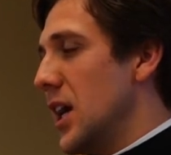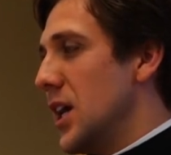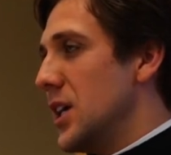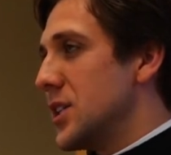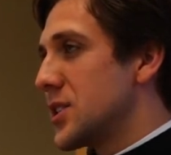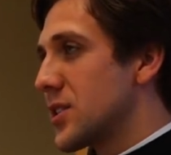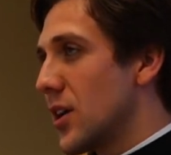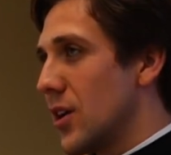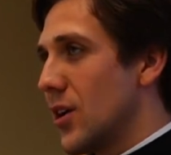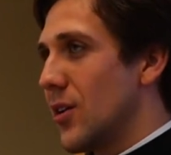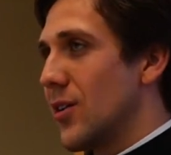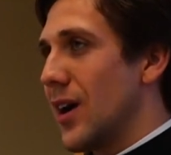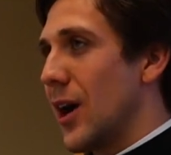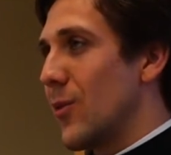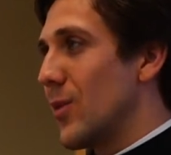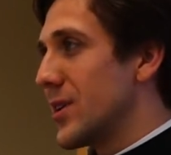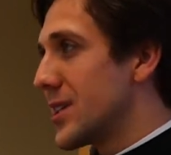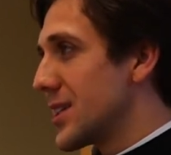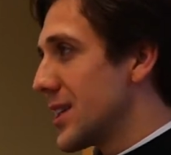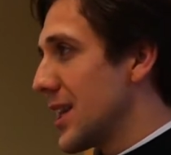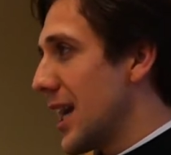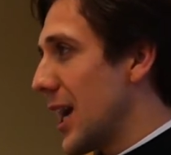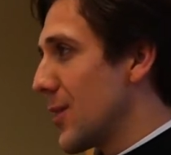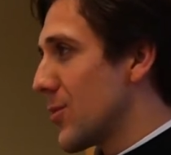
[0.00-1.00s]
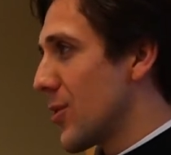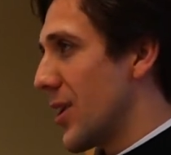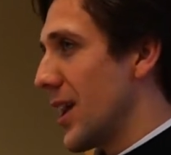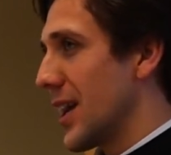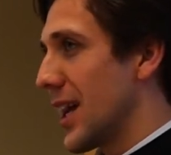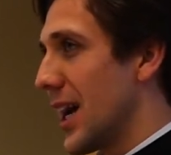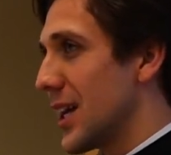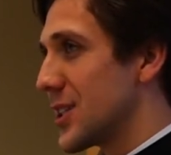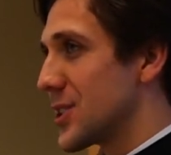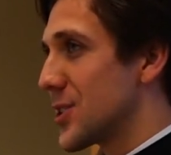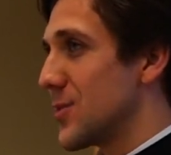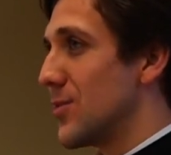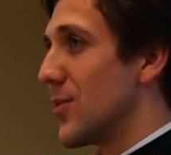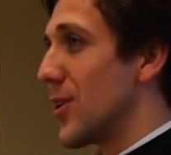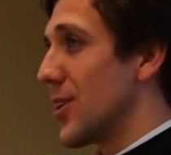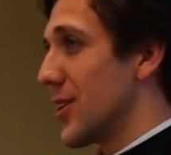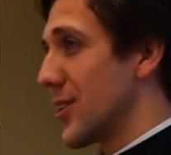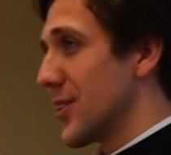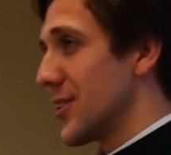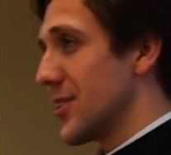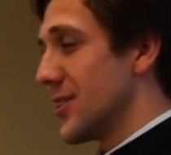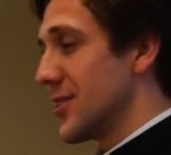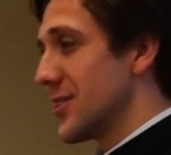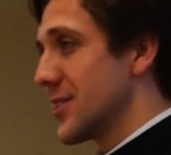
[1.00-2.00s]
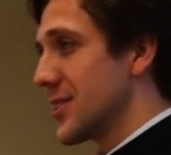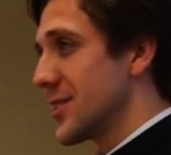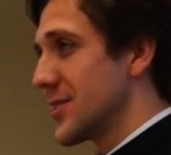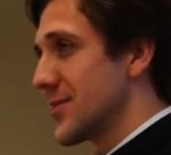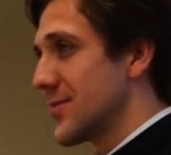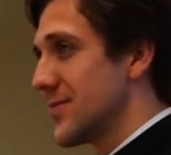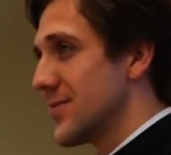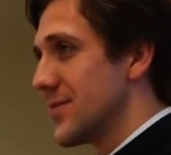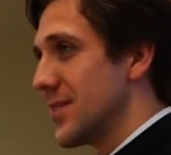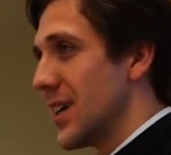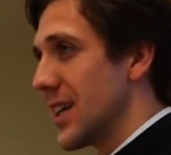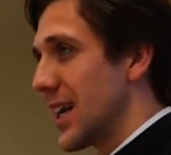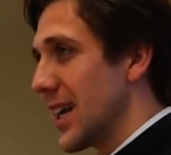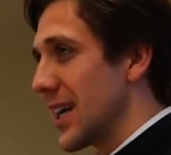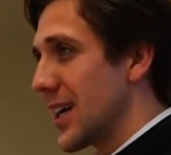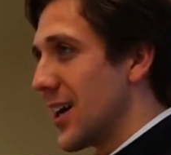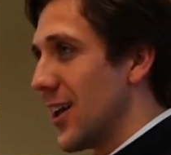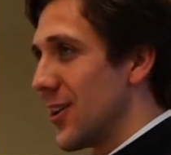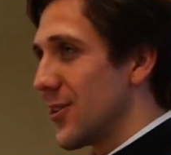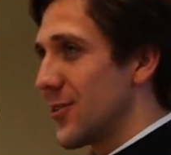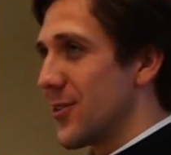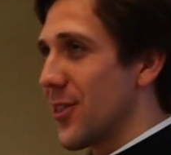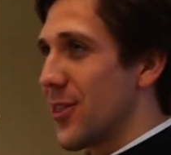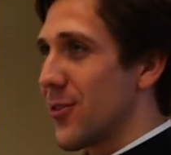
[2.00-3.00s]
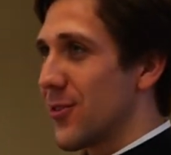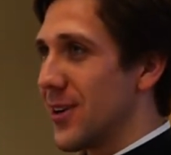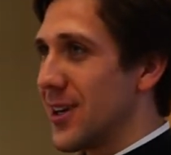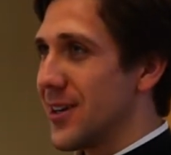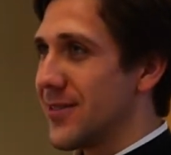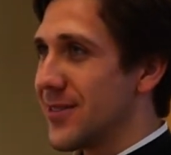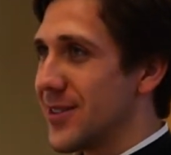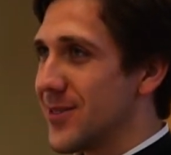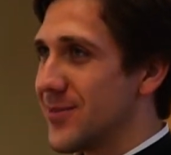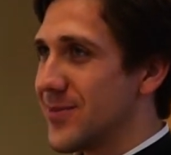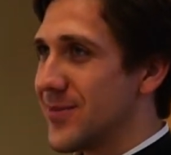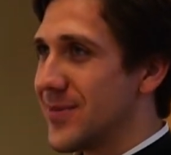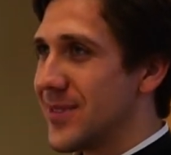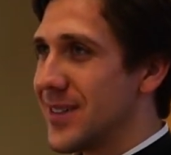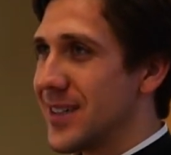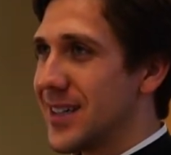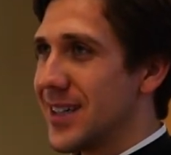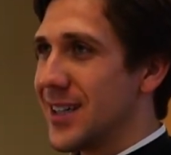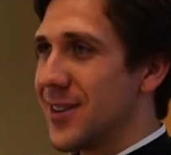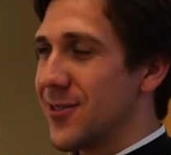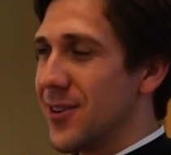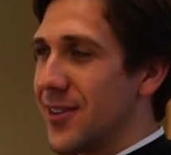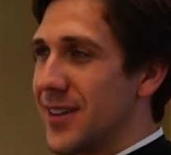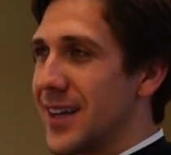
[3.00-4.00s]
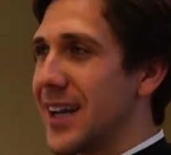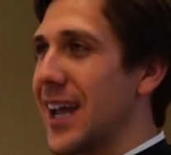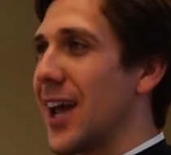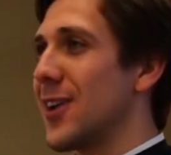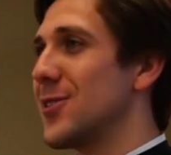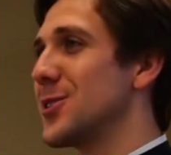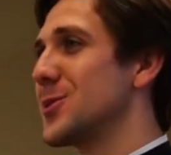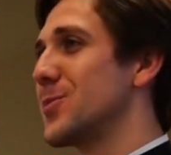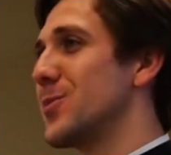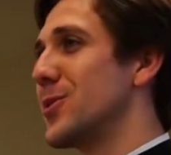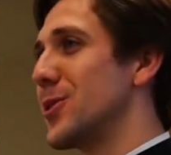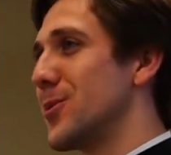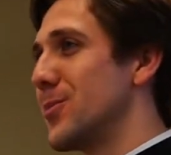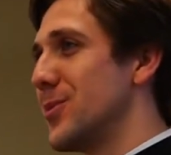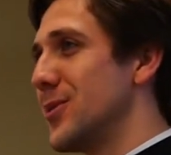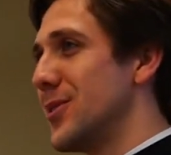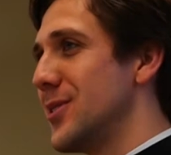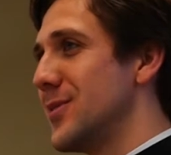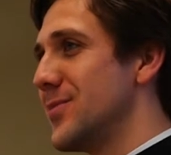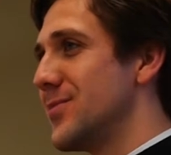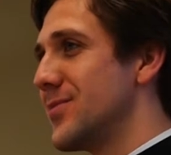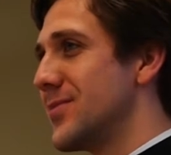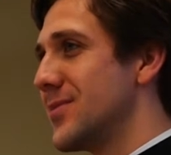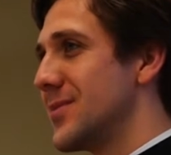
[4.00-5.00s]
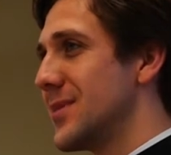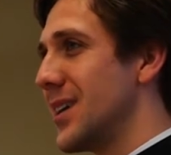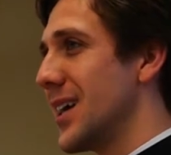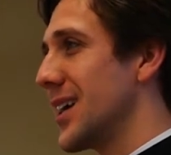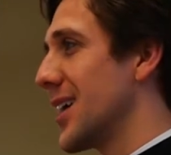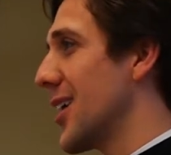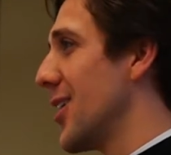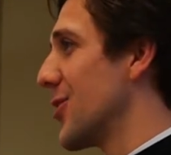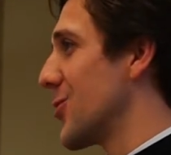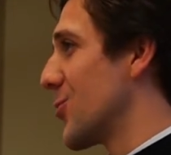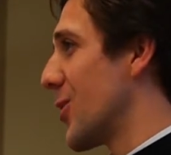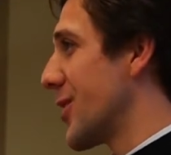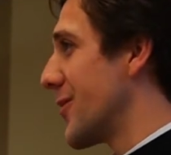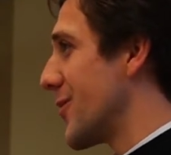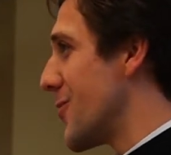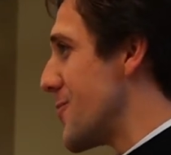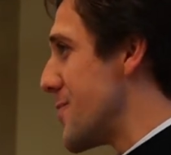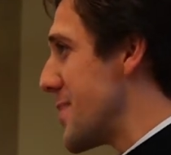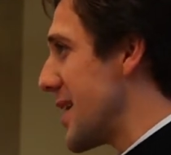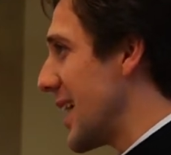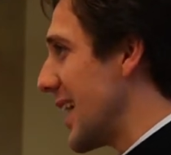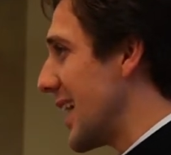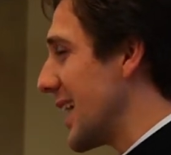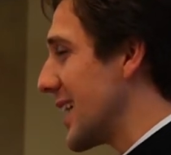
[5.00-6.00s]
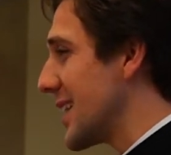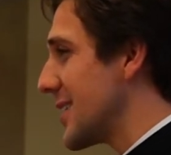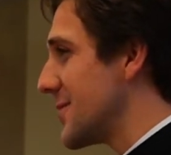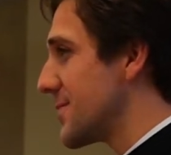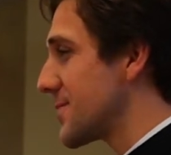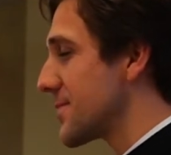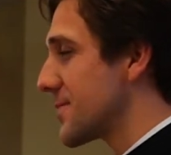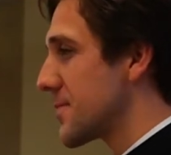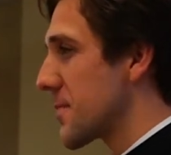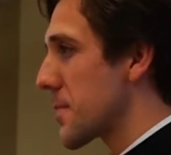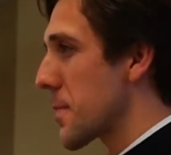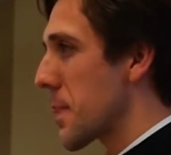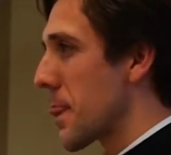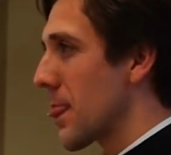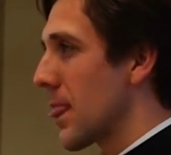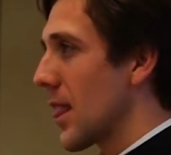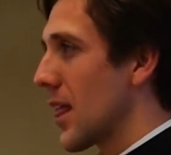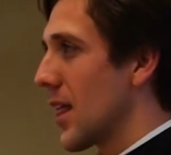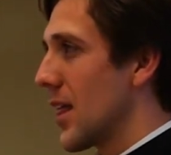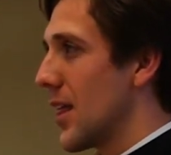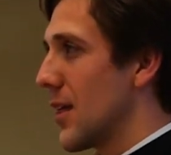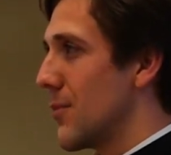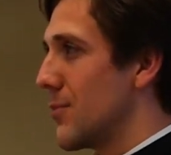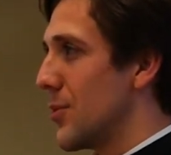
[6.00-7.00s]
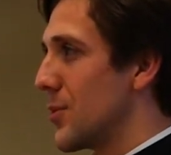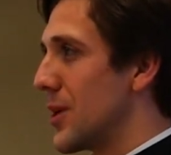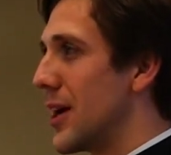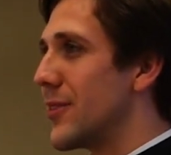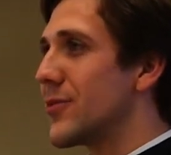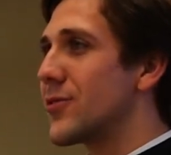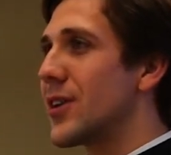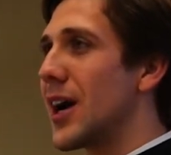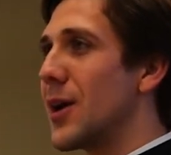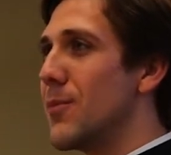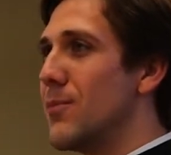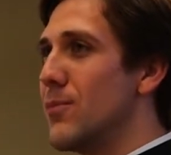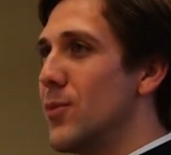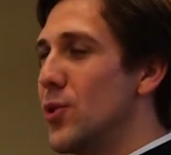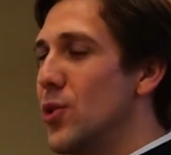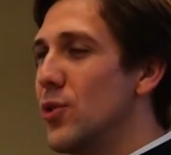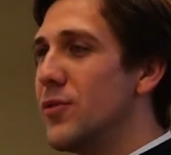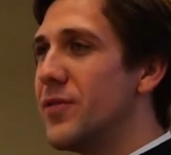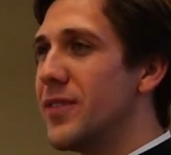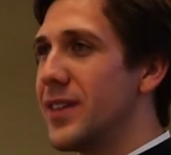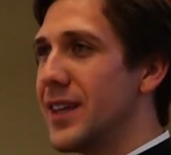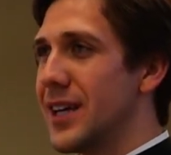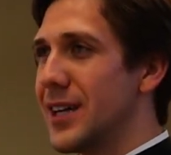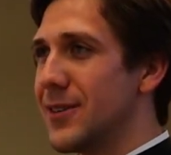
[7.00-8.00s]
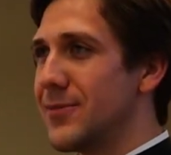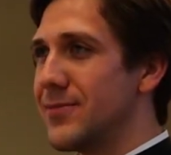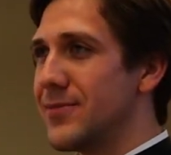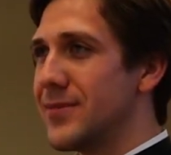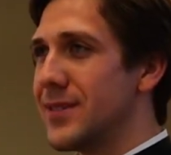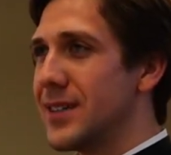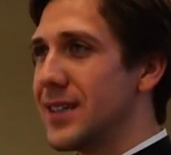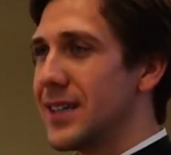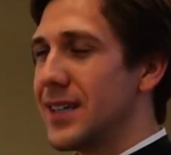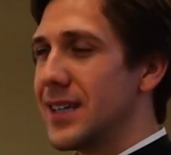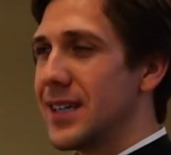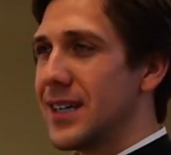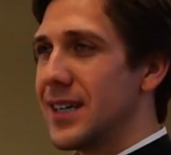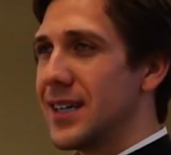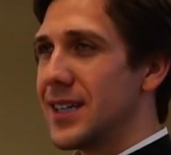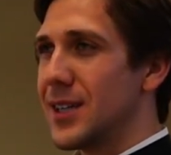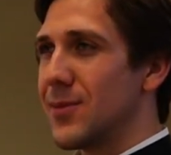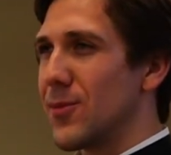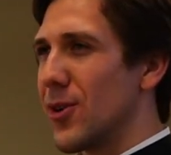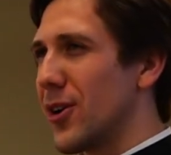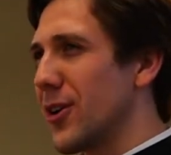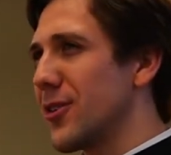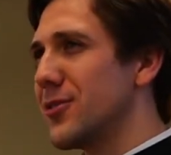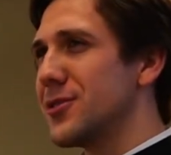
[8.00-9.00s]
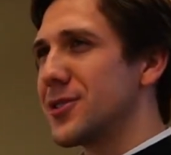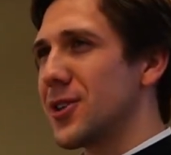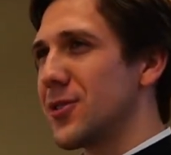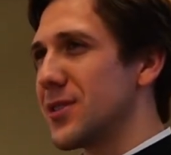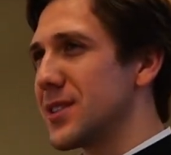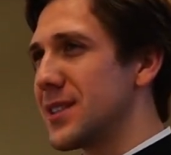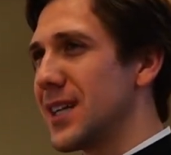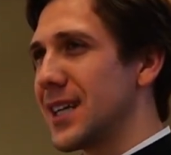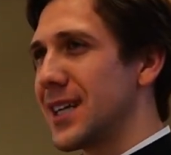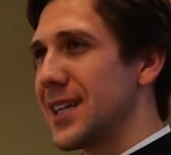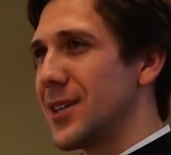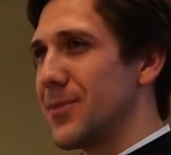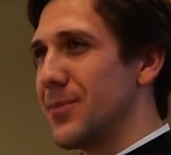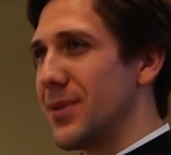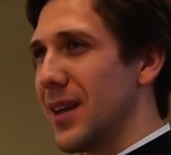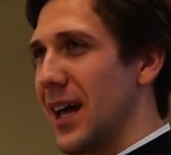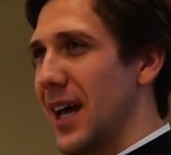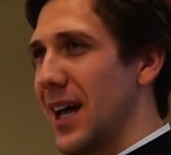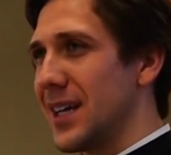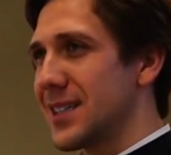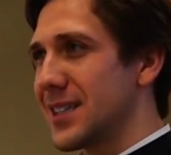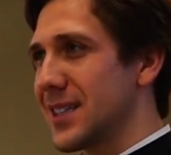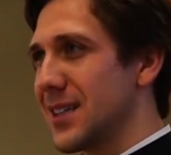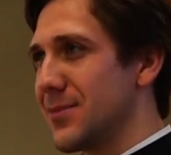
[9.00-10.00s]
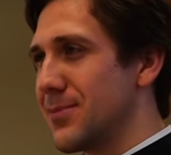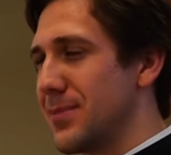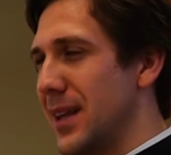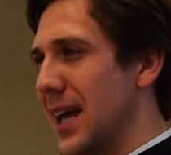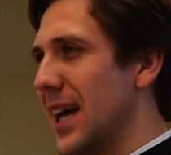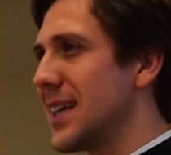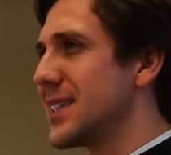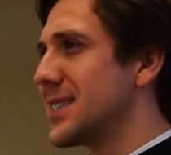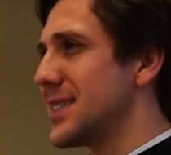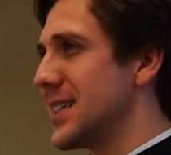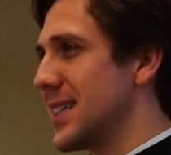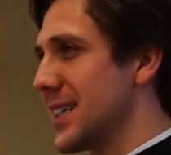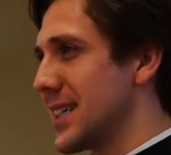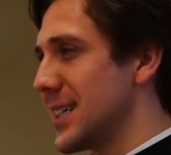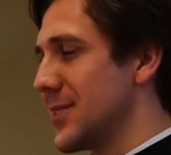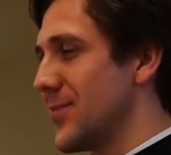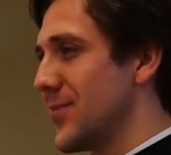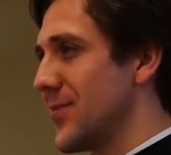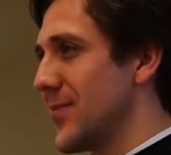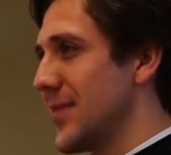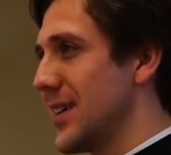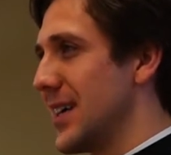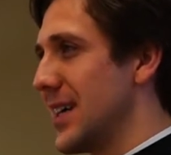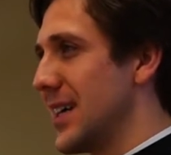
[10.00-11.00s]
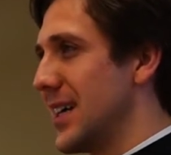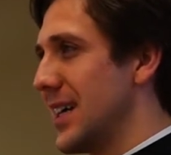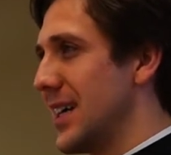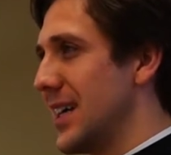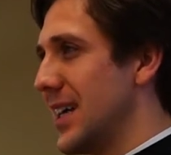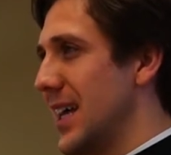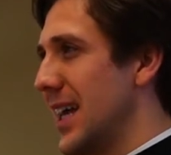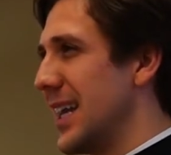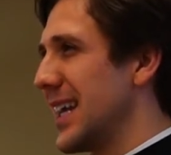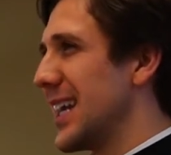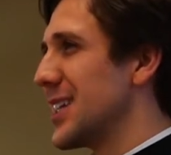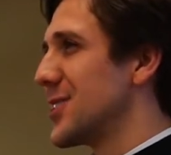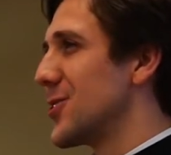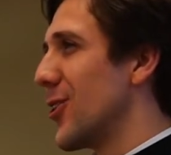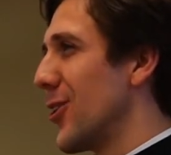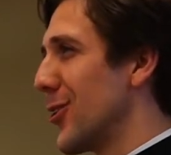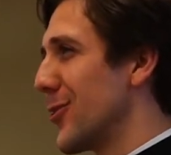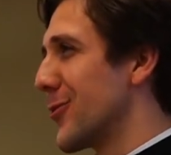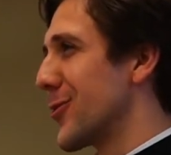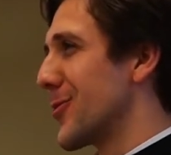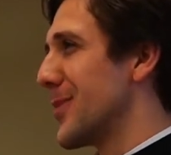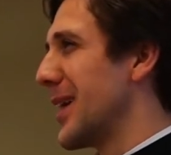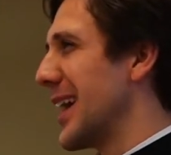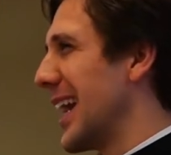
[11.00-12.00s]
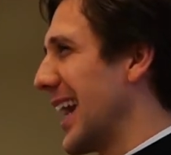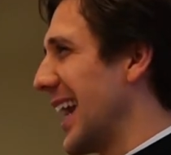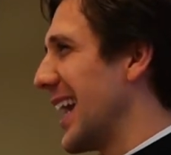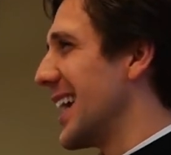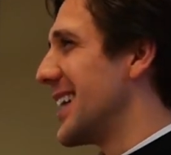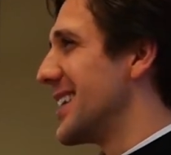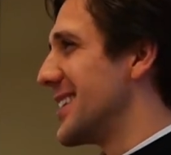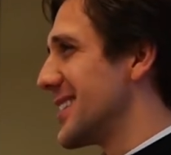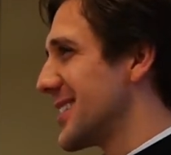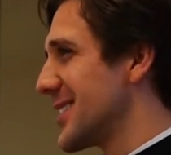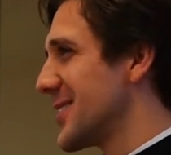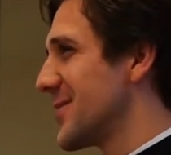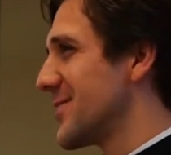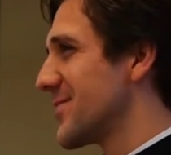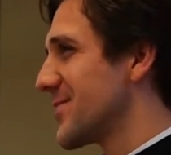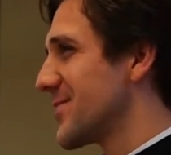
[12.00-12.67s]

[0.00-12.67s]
So I went to the library and I got some markers, and I colored three of the candles purple. I colored one of them pink. But whenever I move them, the markers don't stick to the plastic, and it gets all over my hands.